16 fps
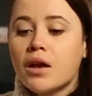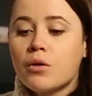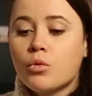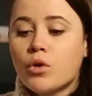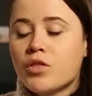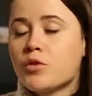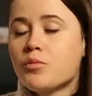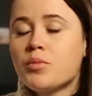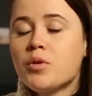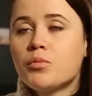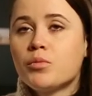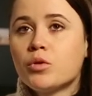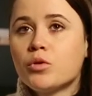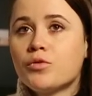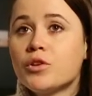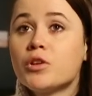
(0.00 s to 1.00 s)
whether
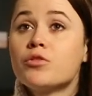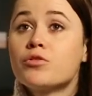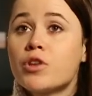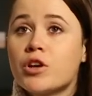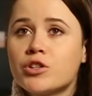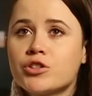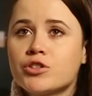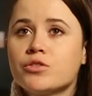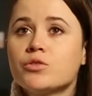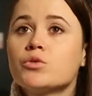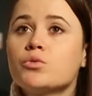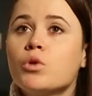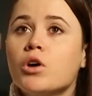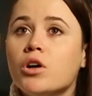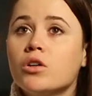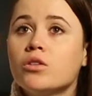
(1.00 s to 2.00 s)
people feel Russian as
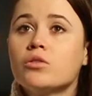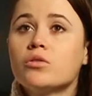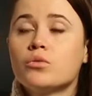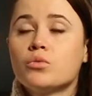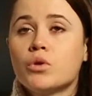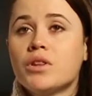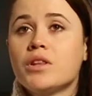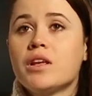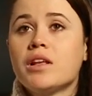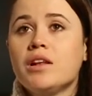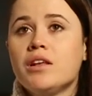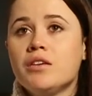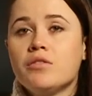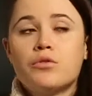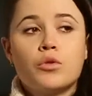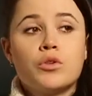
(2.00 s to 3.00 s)
well when they
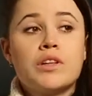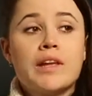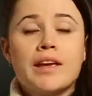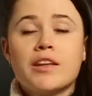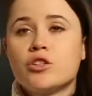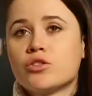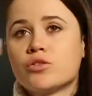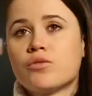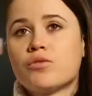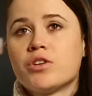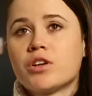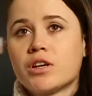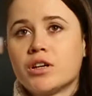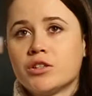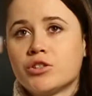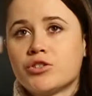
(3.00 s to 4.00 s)
live on the edges of the
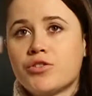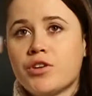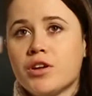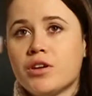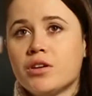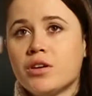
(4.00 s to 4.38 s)
country.